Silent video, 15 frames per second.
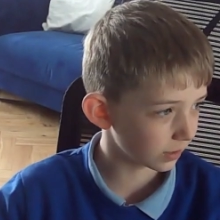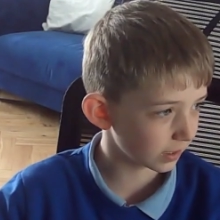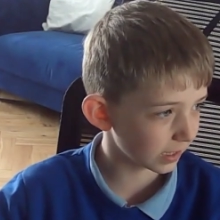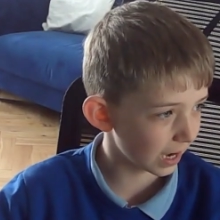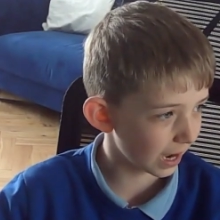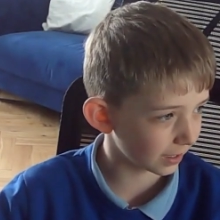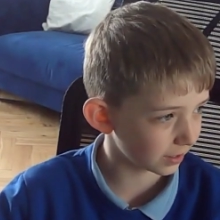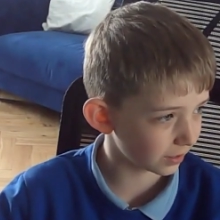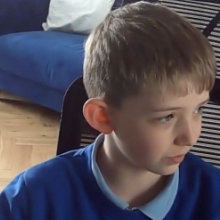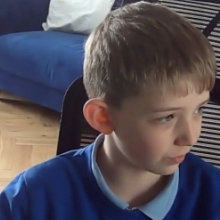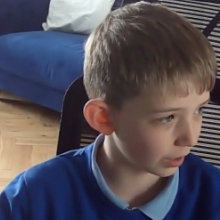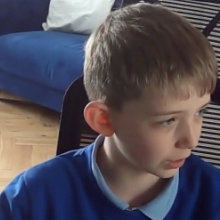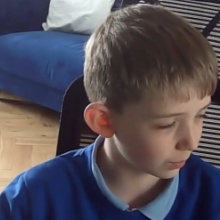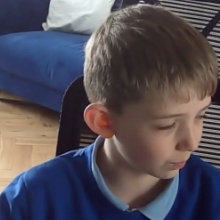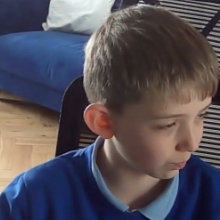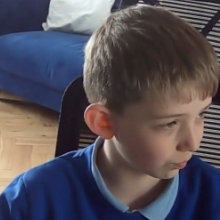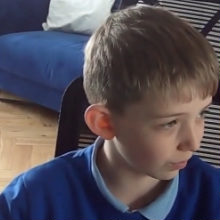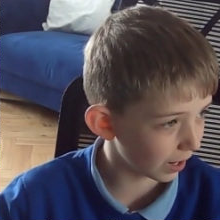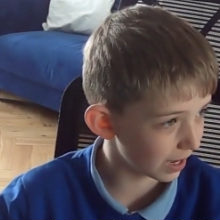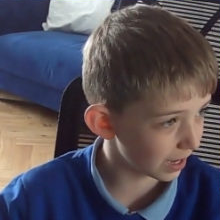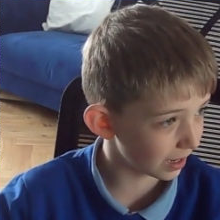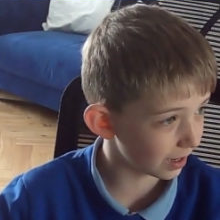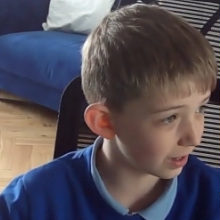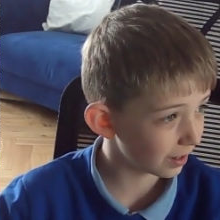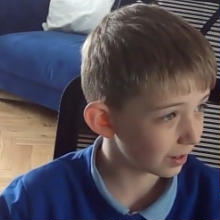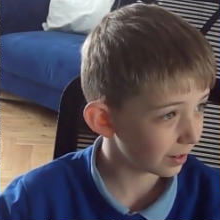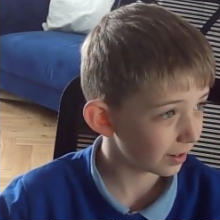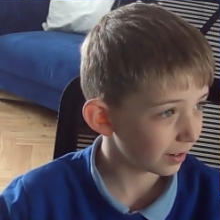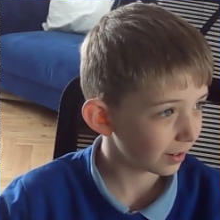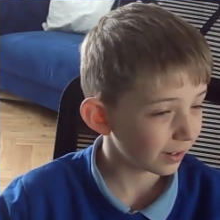Xerik's brain.
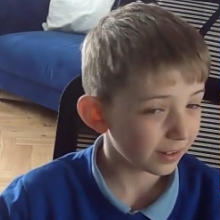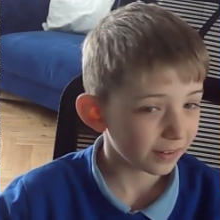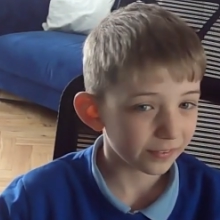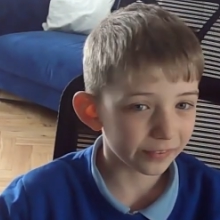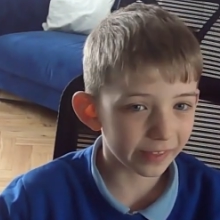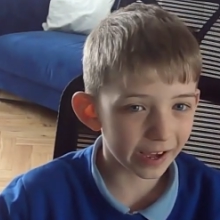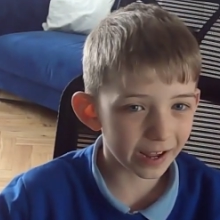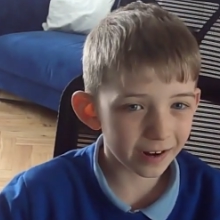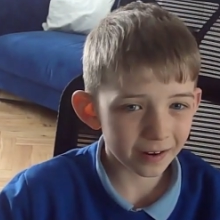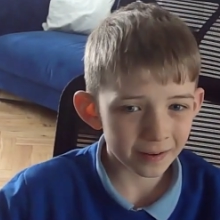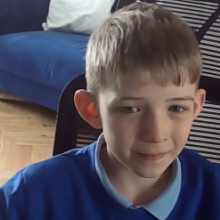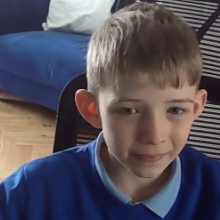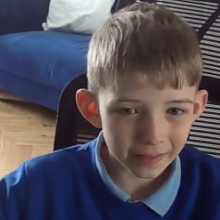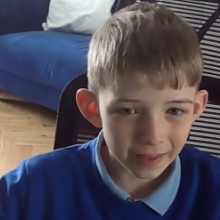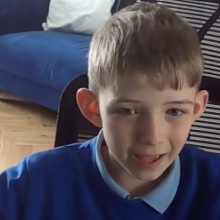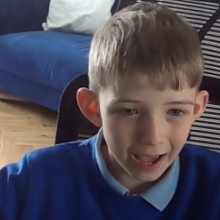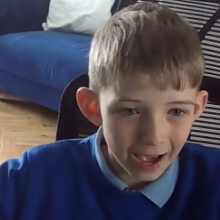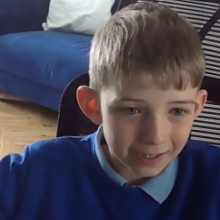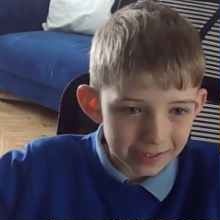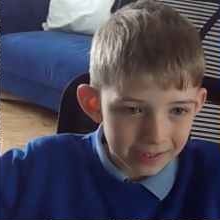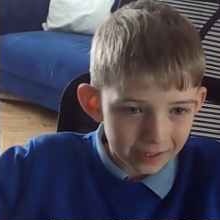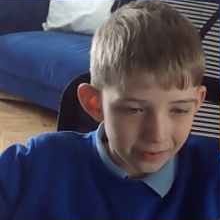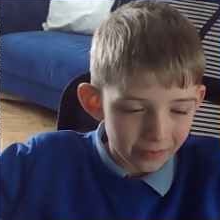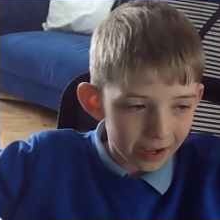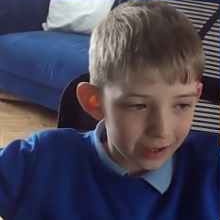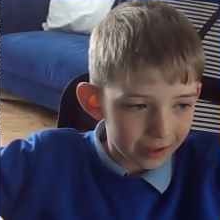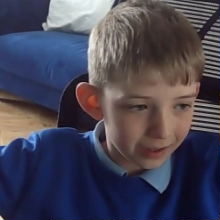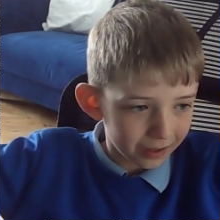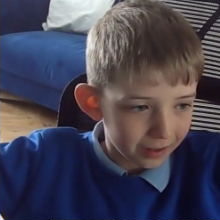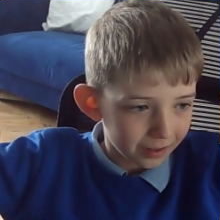Then Xerik
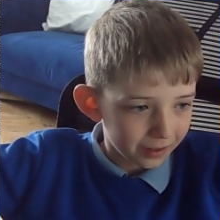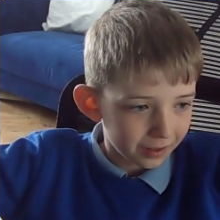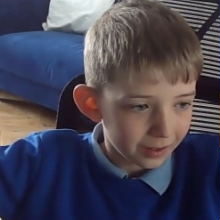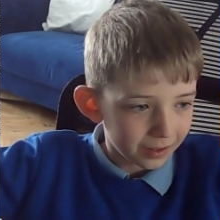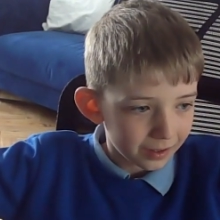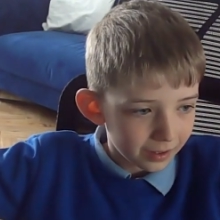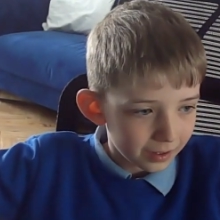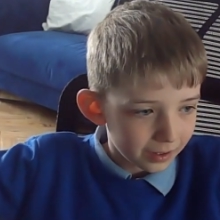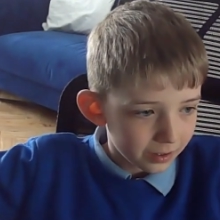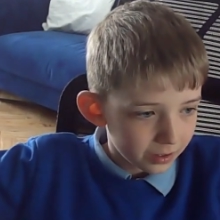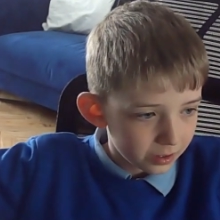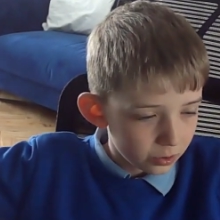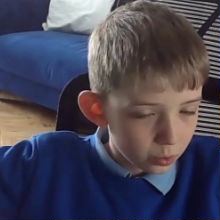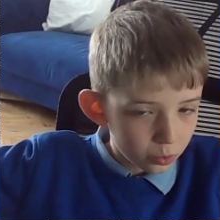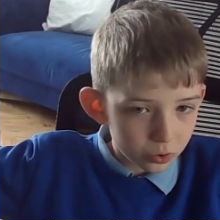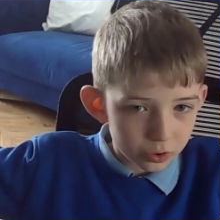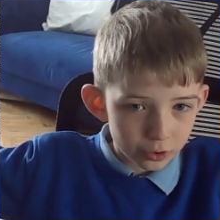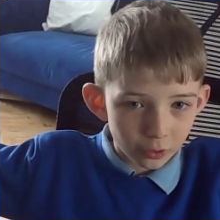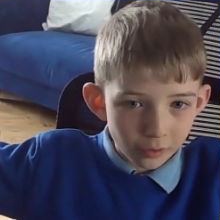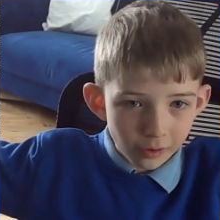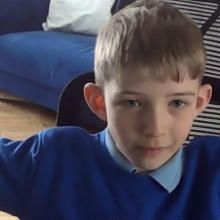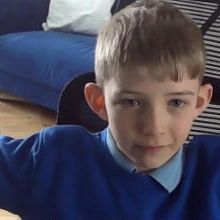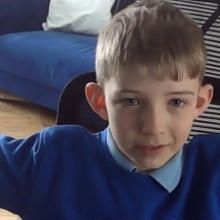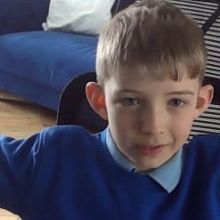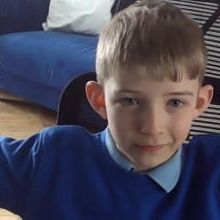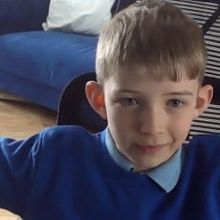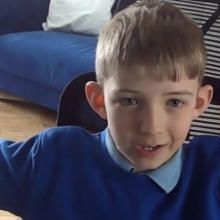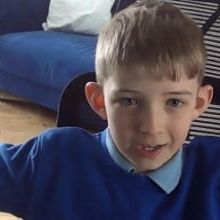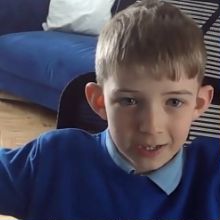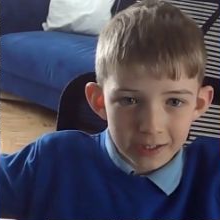used all of his
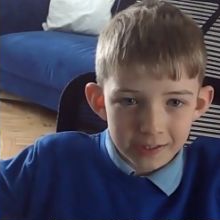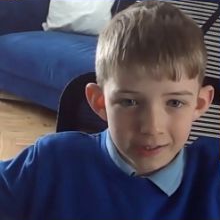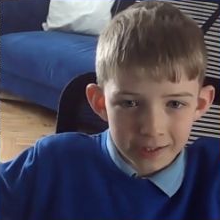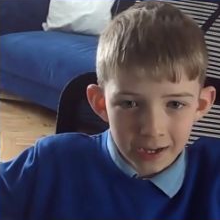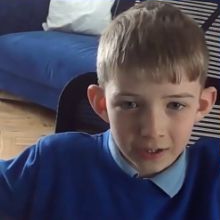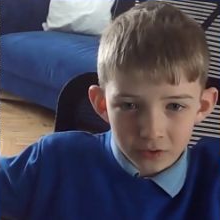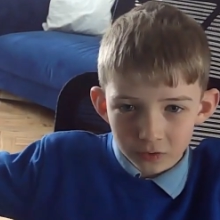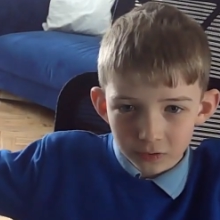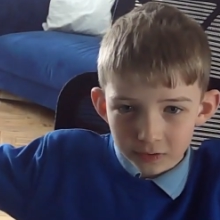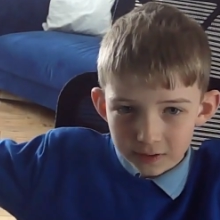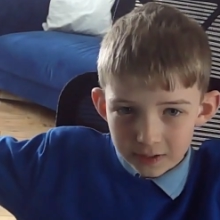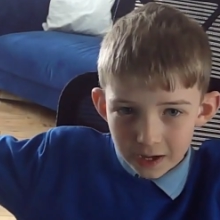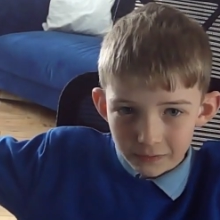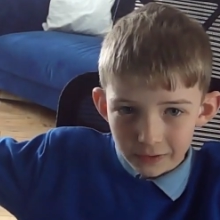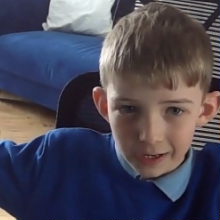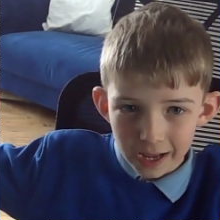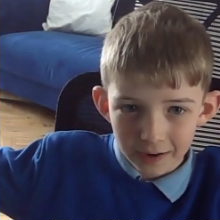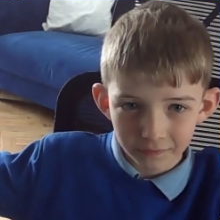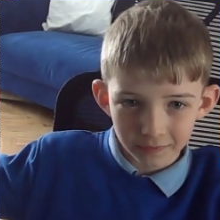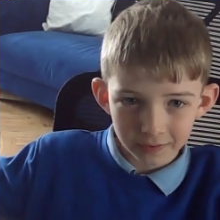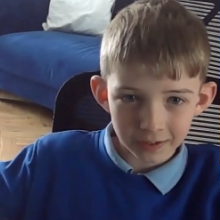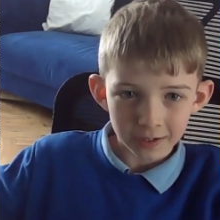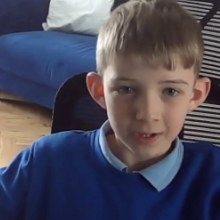vine tendrils that were left,